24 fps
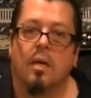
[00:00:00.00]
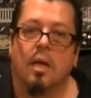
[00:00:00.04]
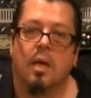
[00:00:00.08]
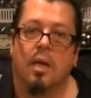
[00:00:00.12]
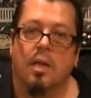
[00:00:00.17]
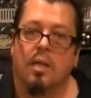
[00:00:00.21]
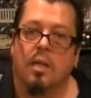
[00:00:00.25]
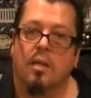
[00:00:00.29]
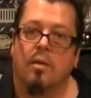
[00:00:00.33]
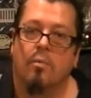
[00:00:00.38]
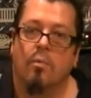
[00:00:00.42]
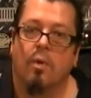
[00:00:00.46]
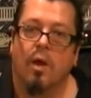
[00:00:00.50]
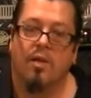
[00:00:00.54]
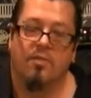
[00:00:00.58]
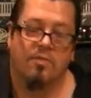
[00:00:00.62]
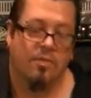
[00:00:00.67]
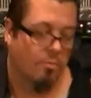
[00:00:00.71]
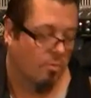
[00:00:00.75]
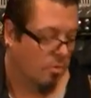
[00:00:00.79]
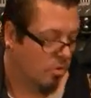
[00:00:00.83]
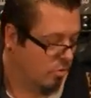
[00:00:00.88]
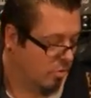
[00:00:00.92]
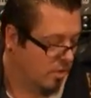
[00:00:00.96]
And then rest
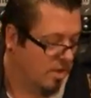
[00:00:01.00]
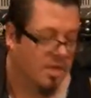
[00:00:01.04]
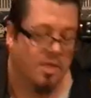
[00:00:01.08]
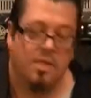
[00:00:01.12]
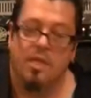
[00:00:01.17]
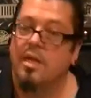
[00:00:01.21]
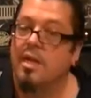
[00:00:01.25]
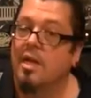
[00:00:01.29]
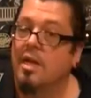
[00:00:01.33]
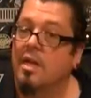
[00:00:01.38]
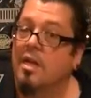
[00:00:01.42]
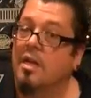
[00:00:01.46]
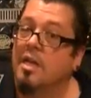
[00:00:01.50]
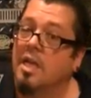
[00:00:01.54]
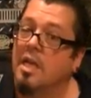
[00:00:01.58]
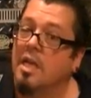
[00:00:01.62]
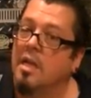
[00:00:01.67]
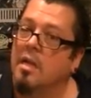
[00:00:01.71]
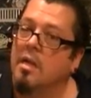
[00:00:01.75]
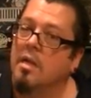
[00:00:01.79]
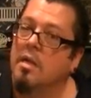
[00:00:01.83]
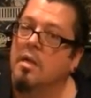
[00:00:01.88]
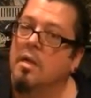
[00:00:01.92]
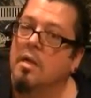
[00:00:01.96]
it real quick and then hit it
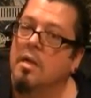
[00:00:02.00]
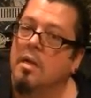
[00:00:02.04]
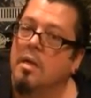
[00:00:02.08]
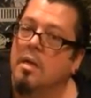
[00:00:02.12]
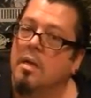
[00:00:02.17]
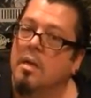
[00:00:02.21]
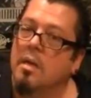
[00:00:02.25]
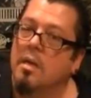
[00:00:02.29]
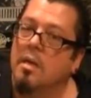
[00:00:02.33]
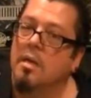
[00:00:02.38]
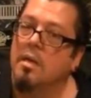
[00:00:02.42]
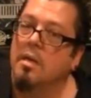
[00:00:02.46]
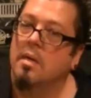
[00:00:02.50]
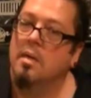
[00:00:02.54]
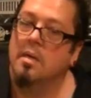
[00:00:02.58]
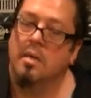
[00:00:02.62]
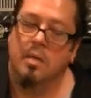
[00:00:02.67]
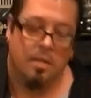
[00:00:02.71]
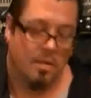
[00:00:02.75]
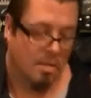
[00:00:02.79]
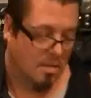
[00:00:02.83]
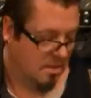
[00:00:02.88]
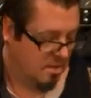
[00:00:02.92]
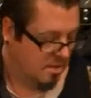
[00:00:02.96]
again.
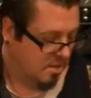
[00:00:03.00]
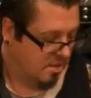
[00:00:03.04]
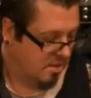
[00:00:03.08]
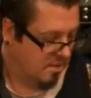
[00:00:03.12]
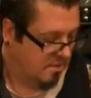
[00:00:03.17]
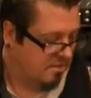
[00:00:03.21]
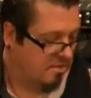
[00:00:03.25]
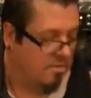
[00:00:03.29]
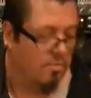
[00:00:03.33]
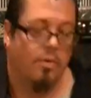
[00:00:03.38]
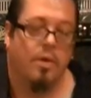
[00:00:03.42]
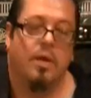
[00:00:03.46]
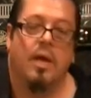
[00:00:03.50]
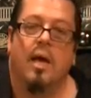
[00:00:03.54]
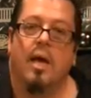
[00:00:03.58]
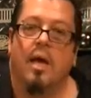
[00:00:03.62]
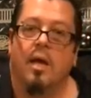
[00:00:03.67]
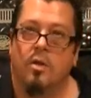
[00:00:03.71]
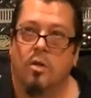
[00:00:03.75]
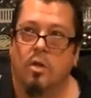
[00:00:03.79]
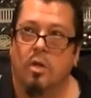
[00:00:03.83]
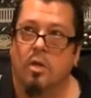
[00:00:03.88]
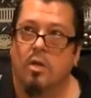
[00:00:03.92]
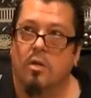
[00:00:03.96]

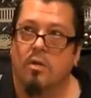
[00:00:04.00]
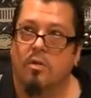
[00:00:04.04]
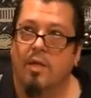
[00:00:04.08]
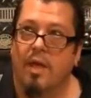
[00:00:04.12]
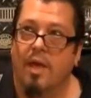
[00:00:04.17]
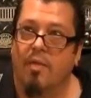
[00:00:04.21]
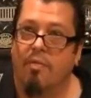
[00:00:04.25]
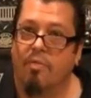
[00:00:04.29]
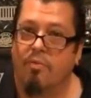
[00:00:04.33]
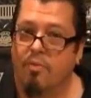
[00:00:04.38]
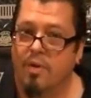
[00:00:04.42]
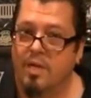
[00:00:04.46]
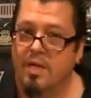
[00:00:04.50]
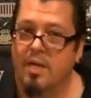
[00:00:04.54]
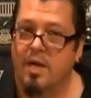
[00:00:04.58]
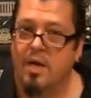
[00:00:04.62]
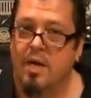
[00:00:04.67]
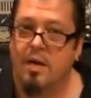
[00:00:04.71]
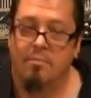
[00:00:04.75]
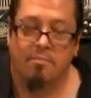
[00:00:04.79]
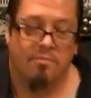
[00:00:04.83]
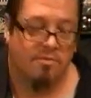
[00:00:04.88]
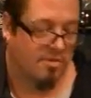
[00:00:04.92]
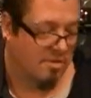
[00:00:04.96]
And you're going to do that 3
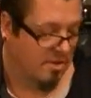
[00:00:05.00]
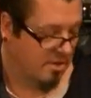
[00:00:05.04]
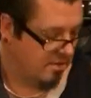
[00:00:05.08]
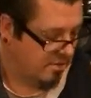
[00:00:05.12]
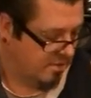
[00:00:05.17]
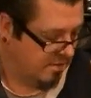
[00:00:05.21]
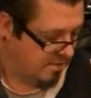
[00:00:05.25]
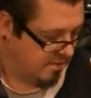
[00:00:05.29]
times. So.